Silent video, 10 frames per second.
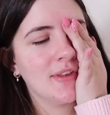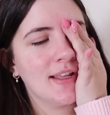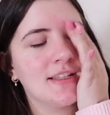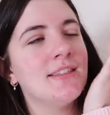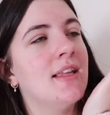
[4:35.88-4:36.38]

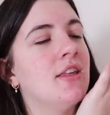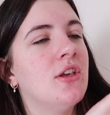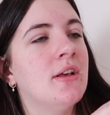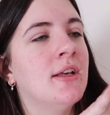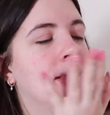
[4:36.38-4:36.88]
it's
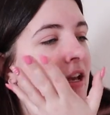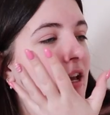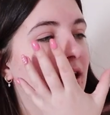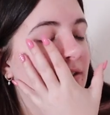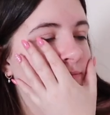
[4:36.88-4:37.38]
you.
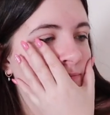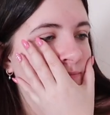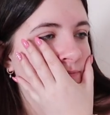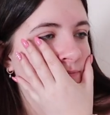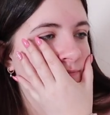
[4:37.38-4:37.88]

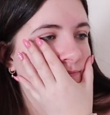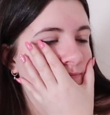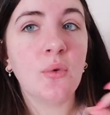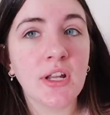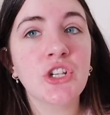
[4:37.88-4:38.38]

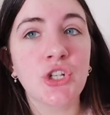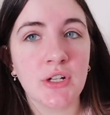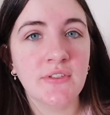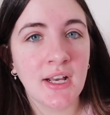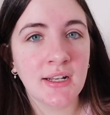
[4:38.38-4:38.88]
What I should
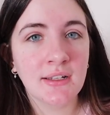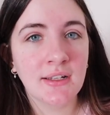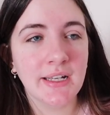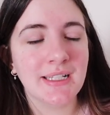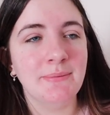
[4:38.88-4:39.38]
have
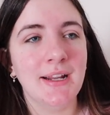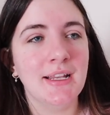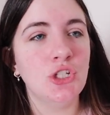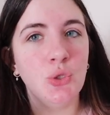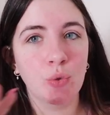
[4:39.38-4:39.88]
done is made
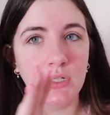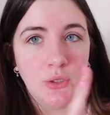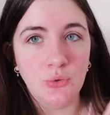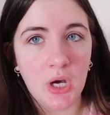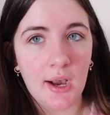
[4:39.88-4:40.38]
it into a
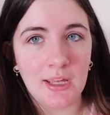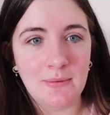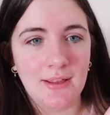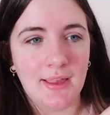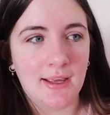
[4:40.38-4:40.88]
new
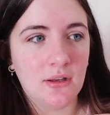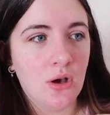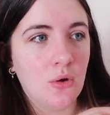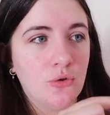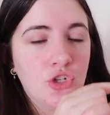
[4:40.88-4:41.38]
document, like,
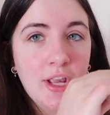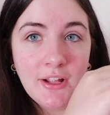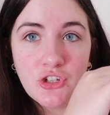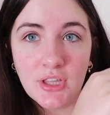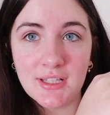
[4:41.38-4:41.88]
oh,
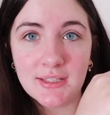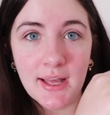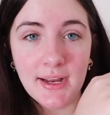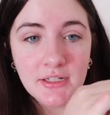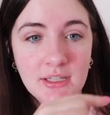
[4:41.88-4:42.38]
change this
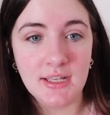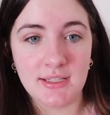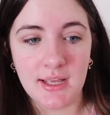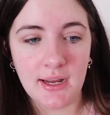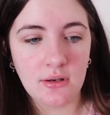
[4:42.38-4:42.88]
line to
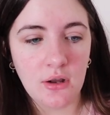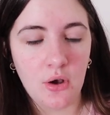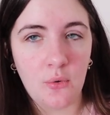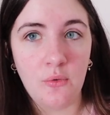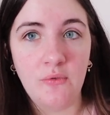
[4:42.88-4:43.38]
this line.
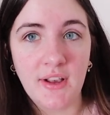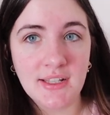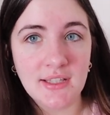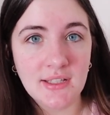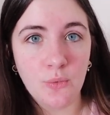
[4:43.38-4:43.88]
Oh,
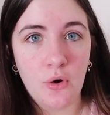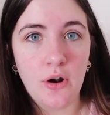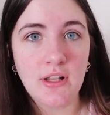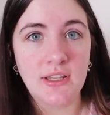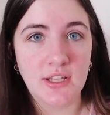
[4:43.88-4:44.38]
fix this
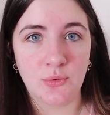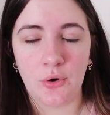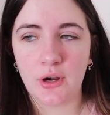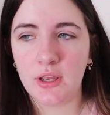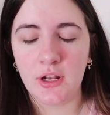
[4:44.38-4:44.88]
word to this
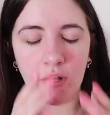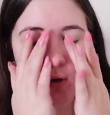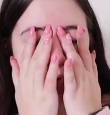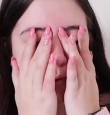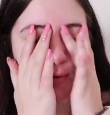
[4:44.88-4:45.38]
word.
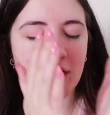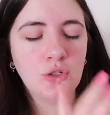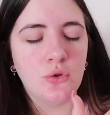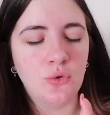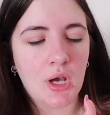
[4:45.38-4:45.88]
Like put it
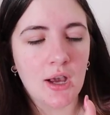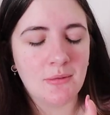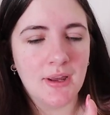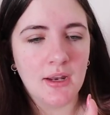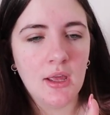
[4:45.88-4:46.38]
into a new
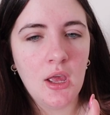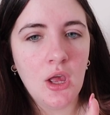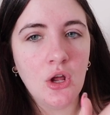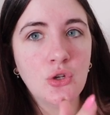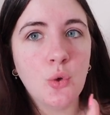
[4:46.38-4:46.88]
document
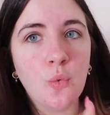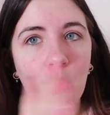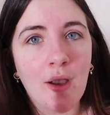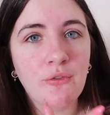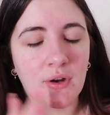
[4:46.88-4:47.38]
to
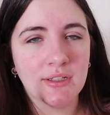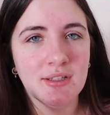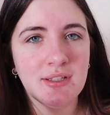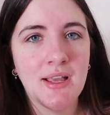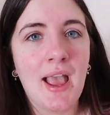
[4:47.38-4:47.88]

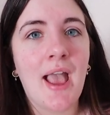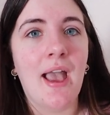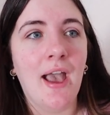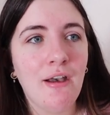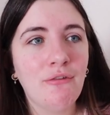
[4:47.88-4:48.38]
reference
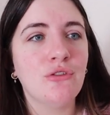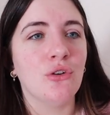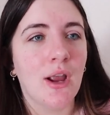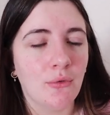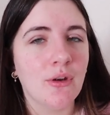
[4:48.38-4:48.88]

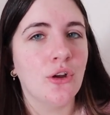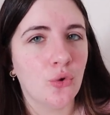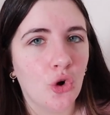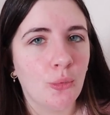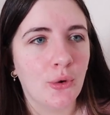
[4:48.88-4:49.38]
after I
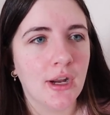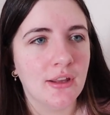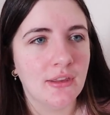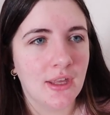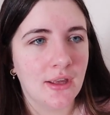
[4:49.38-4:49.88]

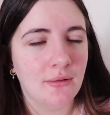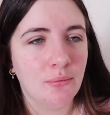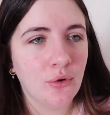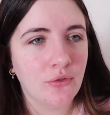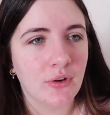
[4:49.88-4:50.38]
reincorporated the
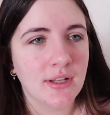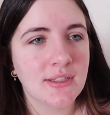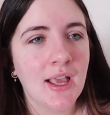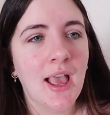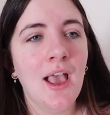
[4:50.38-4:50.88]

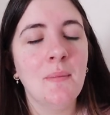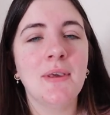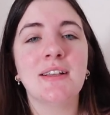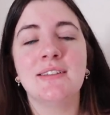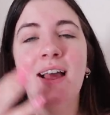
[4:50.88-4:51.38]
proofreads.
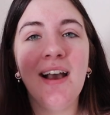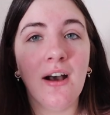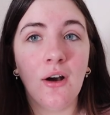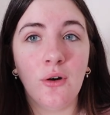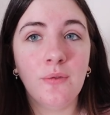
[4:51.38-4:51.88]
Because
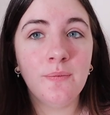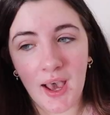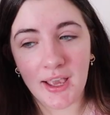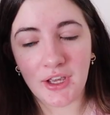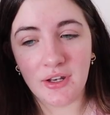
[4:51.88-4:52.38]
now
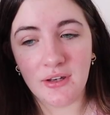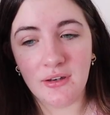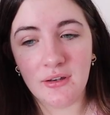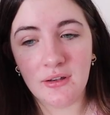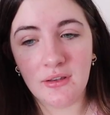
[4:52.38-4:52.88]
I
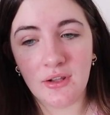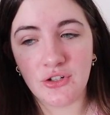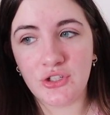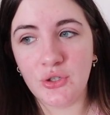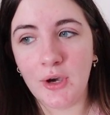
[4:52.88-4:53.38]
could,
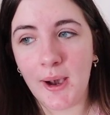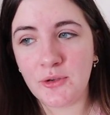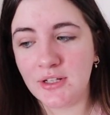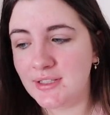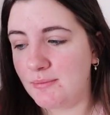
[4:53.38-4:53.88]
there's two
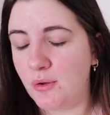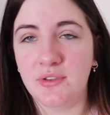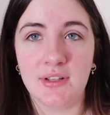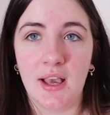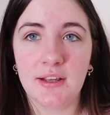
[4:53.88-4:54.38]
options that
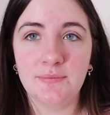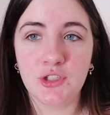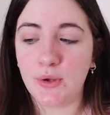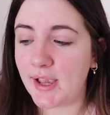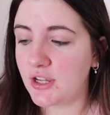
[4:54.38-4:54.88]
both suck.
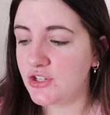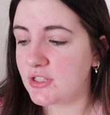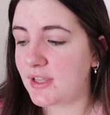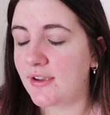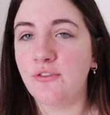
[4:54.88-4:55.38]
So I could
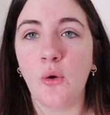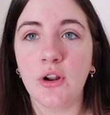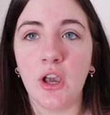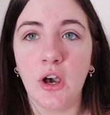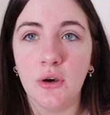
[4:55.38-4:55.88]
just like
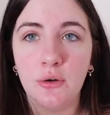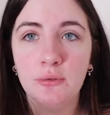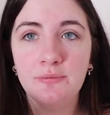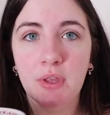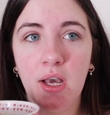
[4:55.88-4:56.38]

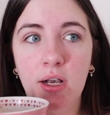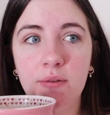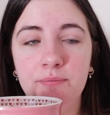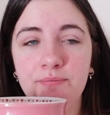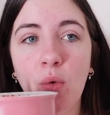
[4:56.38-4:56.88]
forego
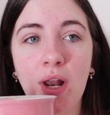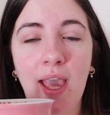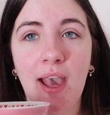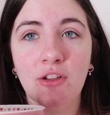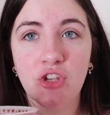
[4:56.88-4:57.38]
what I
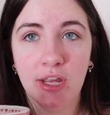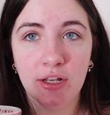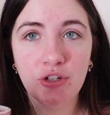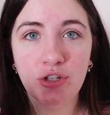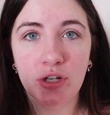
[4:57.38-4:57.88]
had
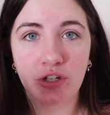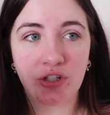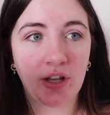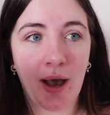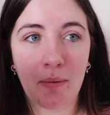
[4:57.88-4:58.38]
changed and
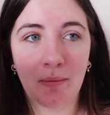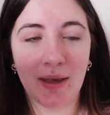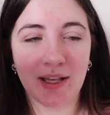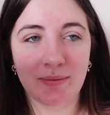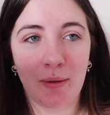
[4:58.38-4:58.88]
just copy and
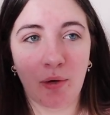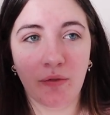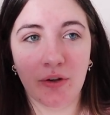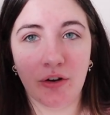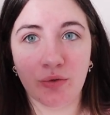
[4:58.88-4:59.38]
paste my
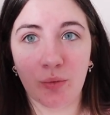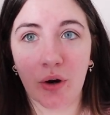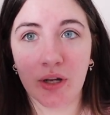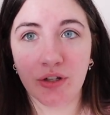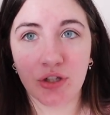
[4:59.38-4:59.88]
proofreader's
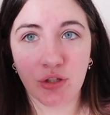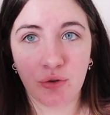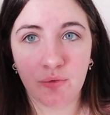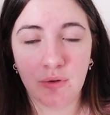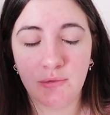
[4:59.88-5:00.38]
work
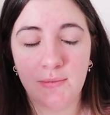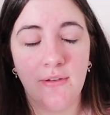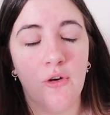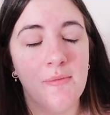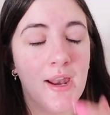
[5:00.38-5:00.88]
into
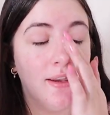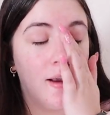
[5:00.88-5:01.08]
my formatting